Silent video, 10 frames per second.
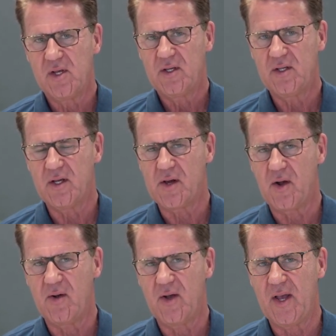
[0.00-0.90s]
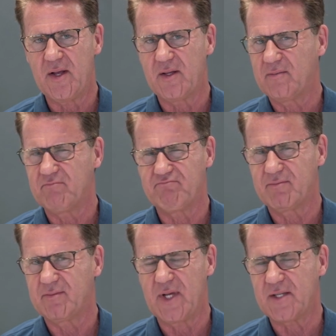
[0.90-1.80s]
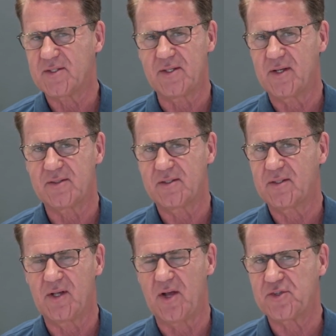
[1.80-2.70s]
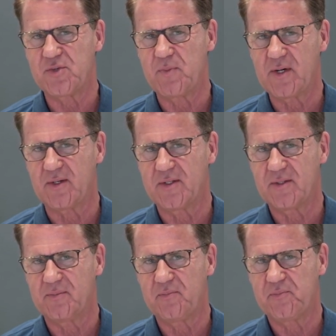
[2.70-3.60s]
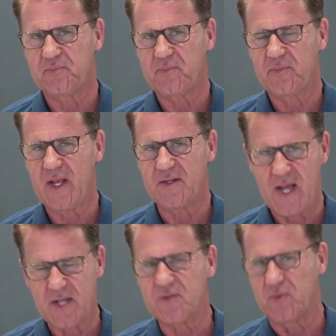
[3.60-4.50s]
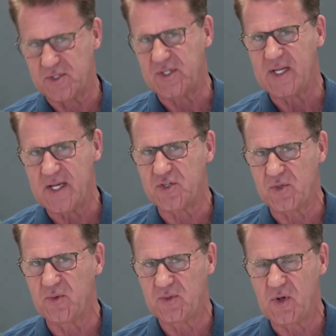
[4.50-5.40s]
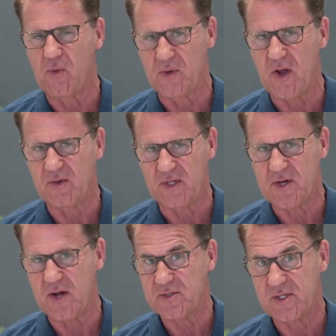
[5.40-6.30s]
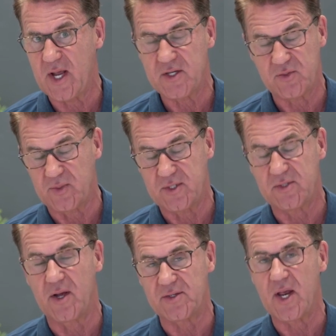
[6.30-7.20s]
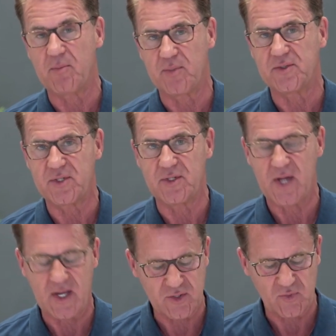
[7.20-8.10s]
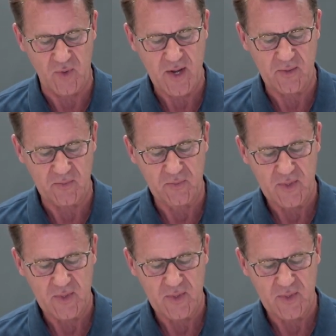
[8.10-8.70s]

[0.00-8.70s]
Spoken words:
You know, and that's not God's spirit. And that was the issue going on in those days, which does happen today as well.